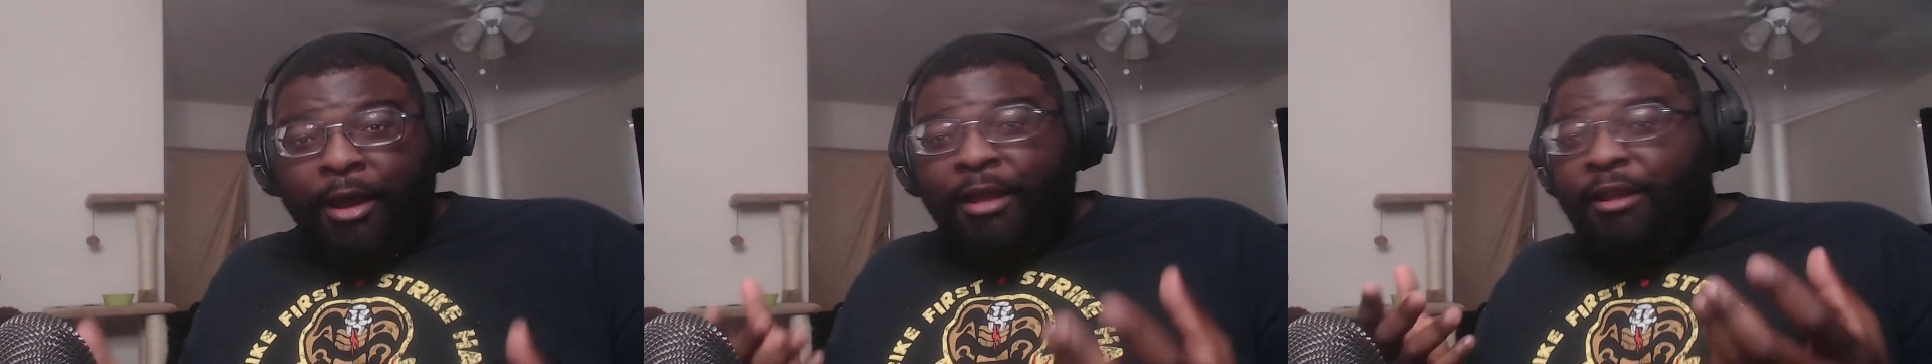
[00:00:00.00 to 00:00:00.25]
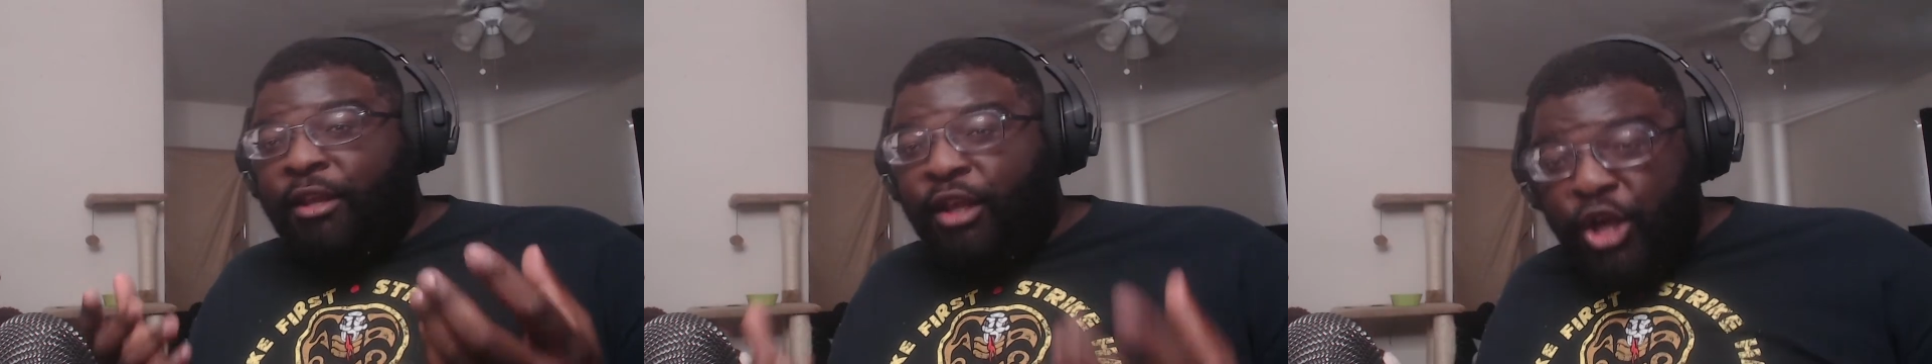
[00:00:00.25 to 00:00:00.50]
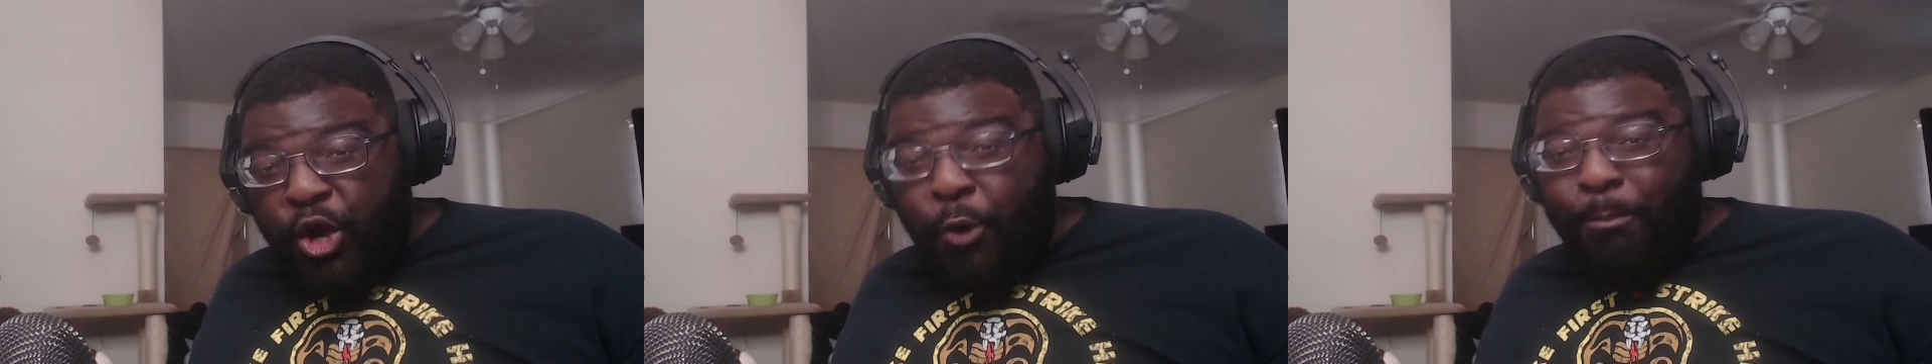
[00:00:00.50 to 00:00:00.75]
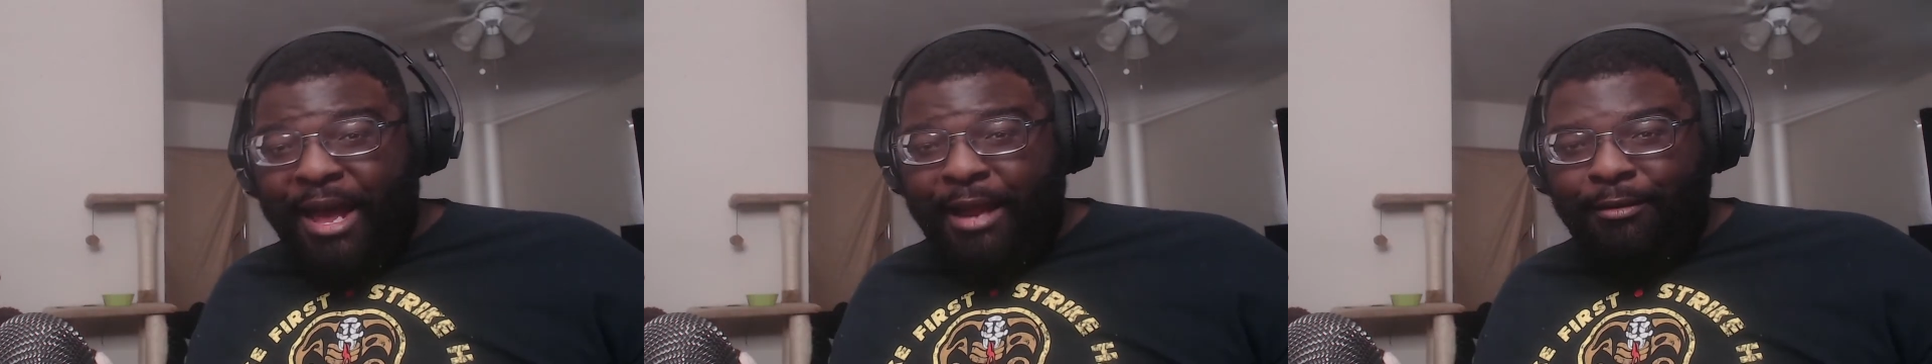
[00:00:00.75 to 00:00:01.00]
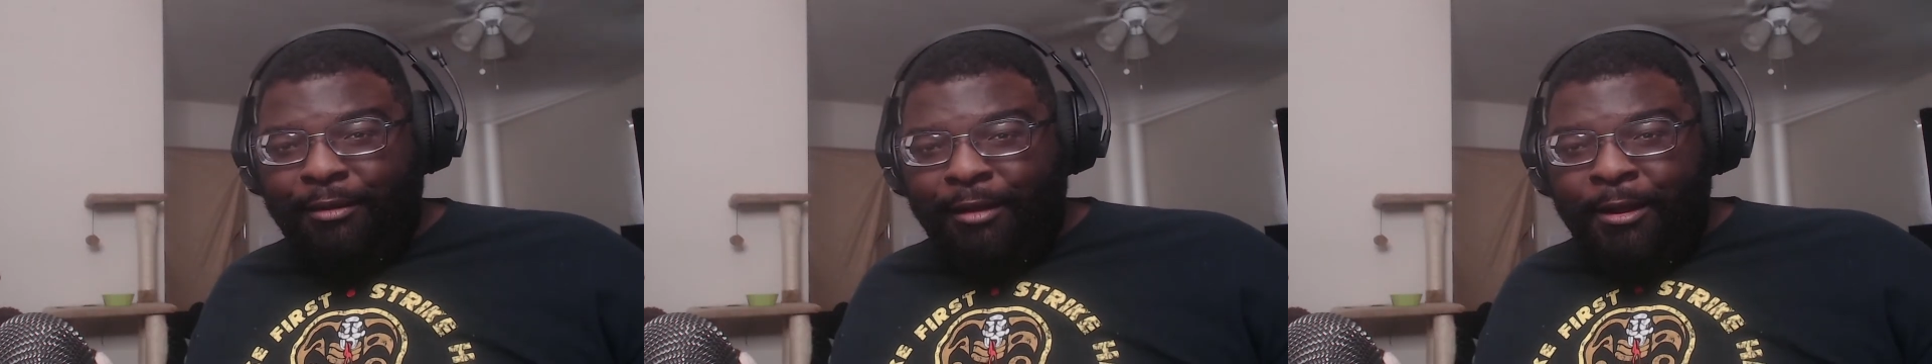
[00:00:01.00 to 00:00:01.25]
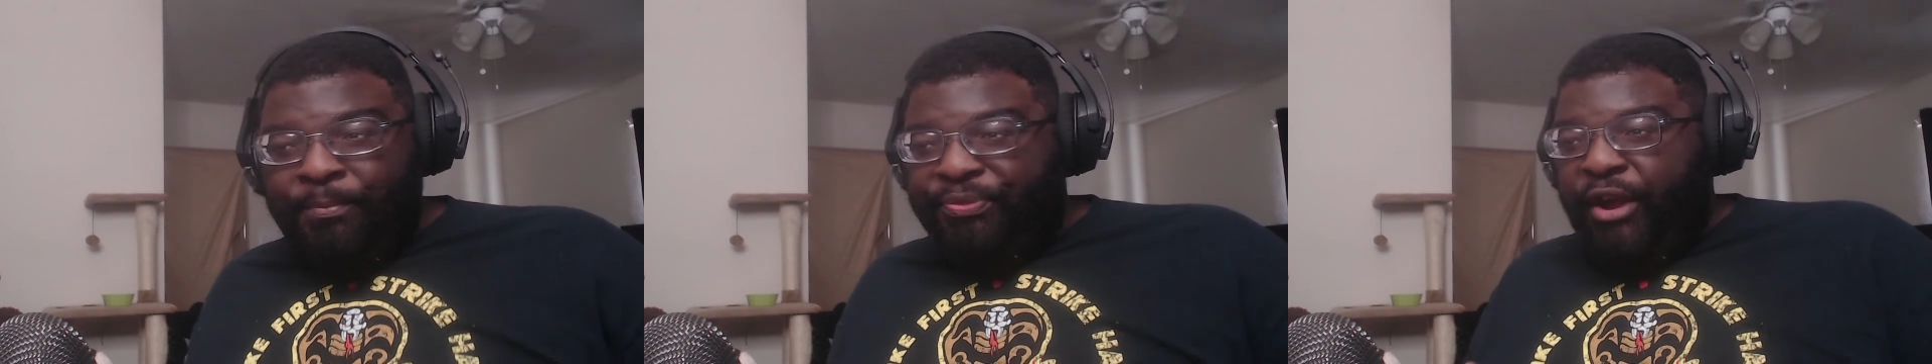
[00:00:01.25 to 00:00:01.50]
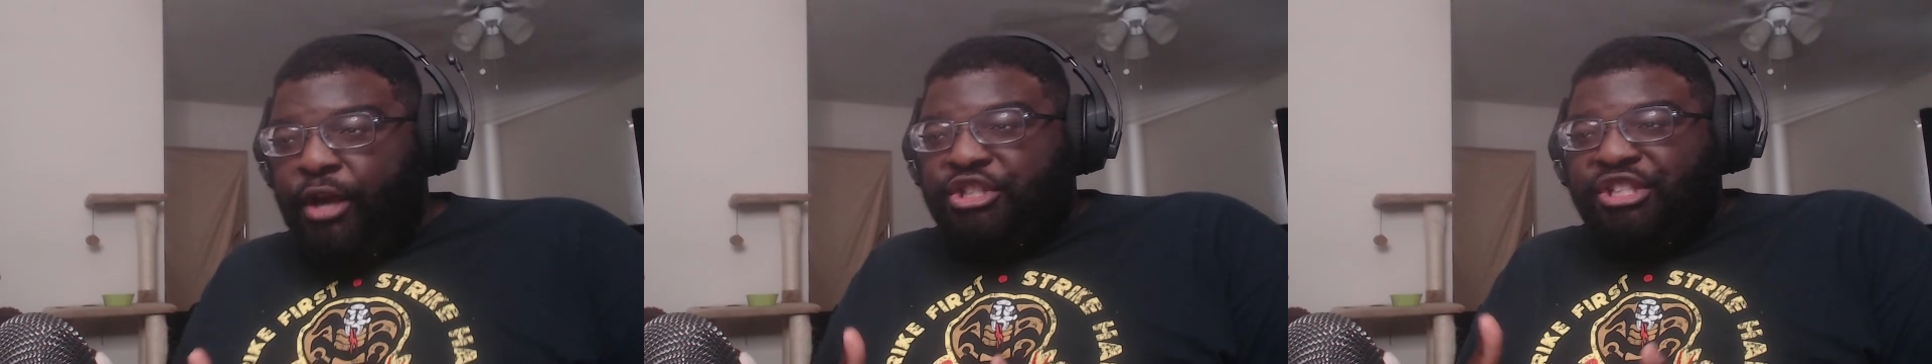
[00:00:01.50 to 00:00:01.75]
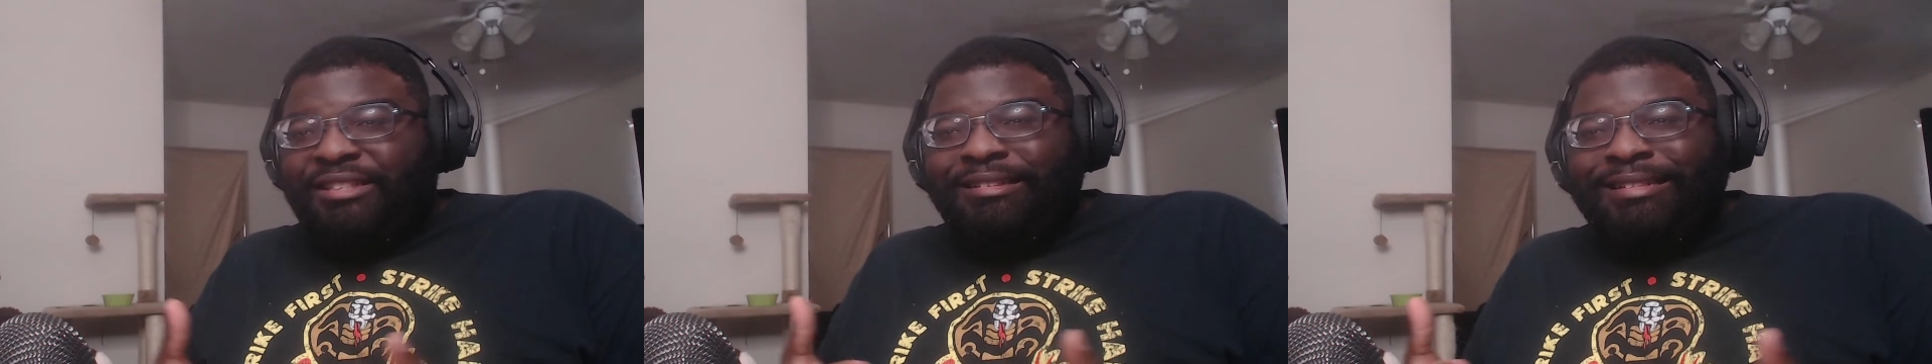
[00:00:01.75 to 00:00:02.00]
human. They're
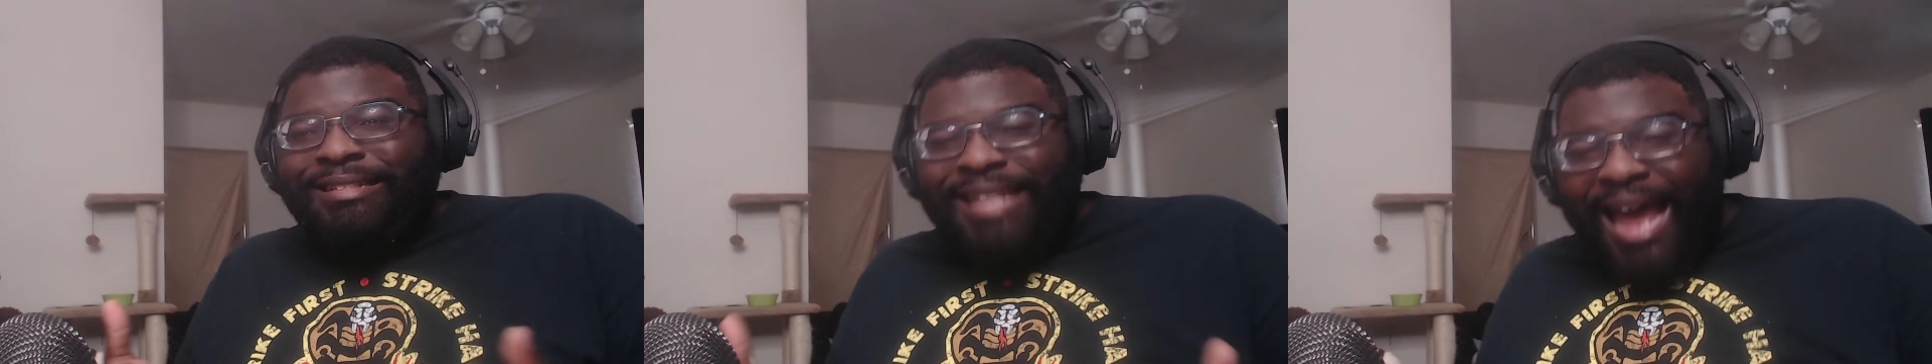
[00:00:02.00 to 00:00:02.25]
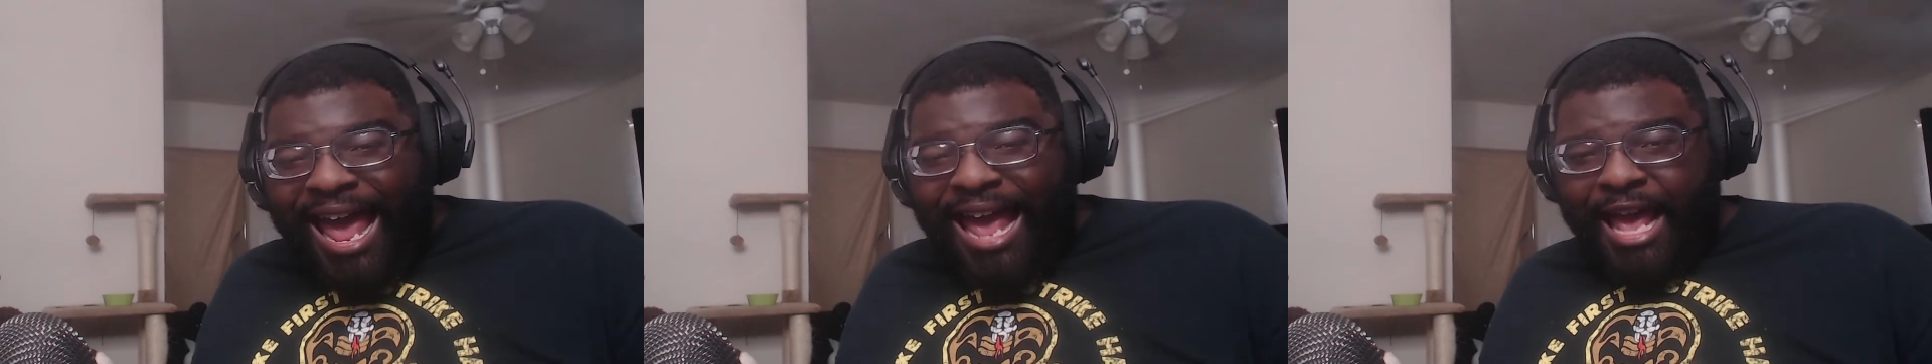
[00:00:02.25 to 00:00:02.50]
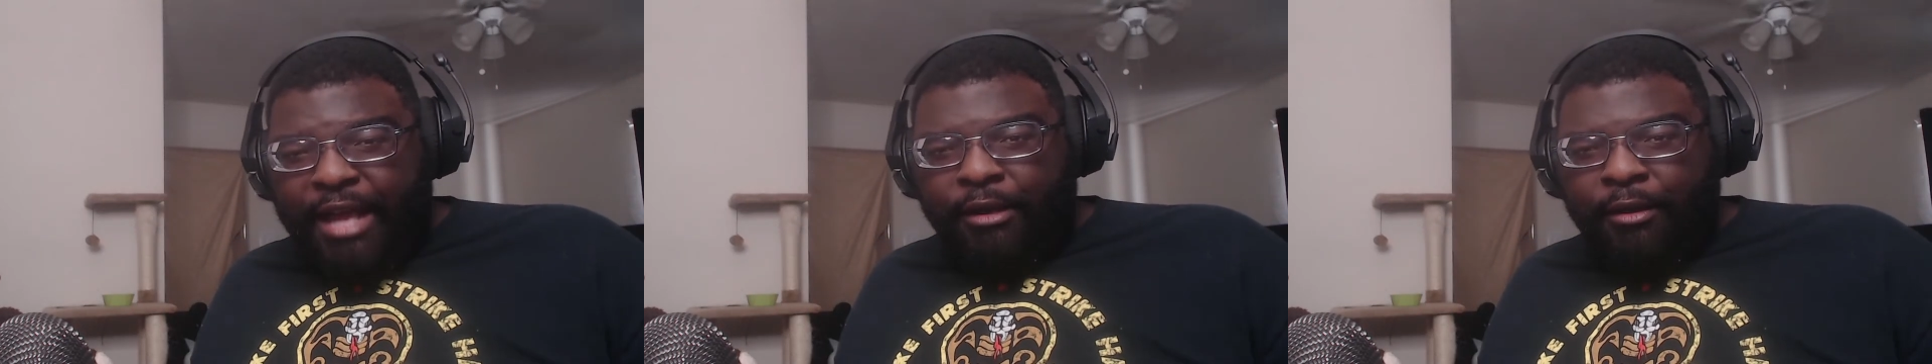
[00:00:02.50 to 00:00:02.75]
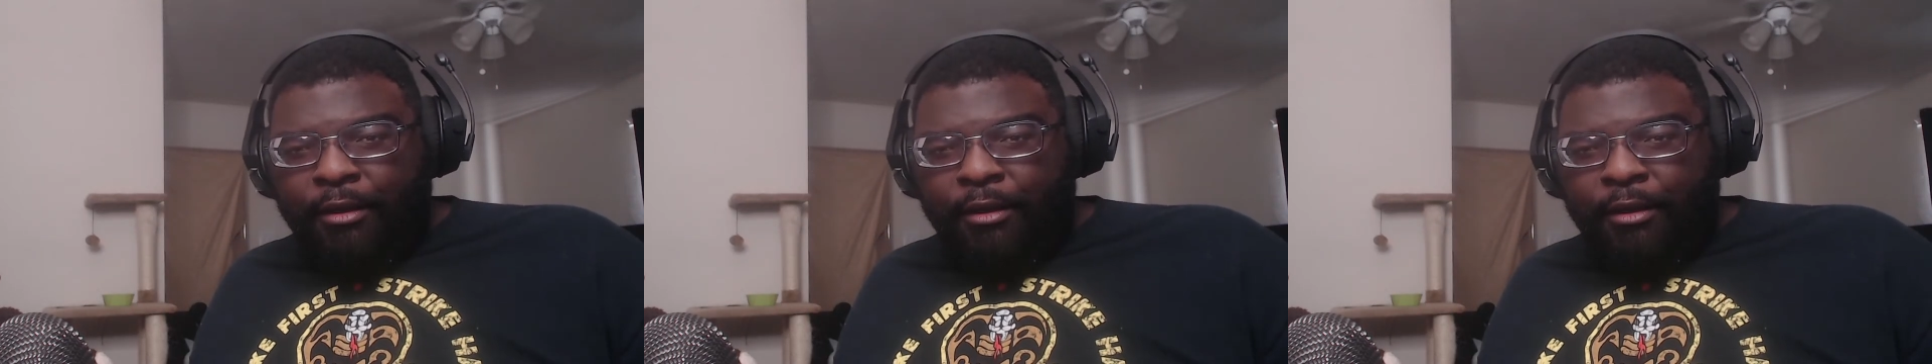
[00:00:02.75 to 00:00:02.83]
just dead.